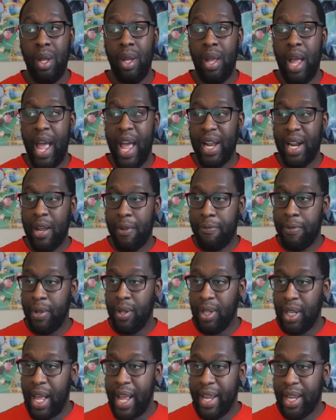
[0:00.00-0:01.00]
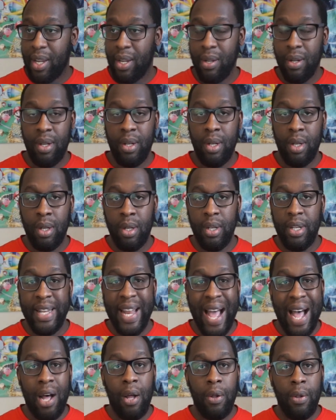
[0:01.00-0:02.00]
And I feel like
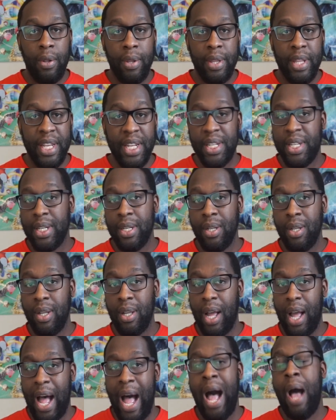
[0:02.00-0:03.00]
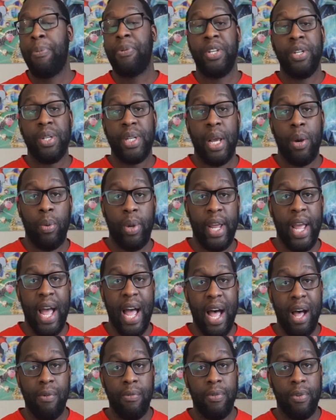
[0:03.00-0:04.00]
now these options that we
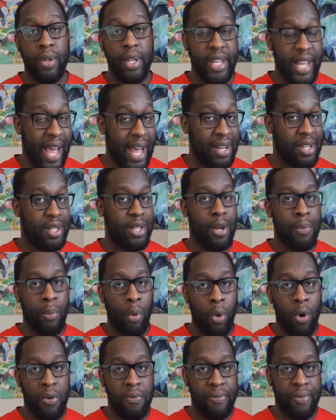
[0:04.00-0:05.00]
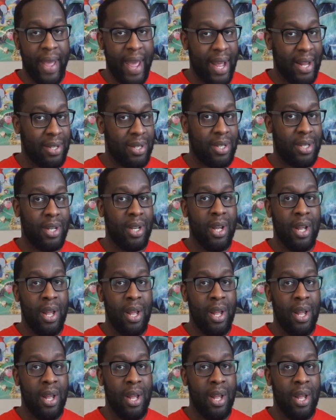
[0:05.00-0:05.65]
have, yes, they're more advanced.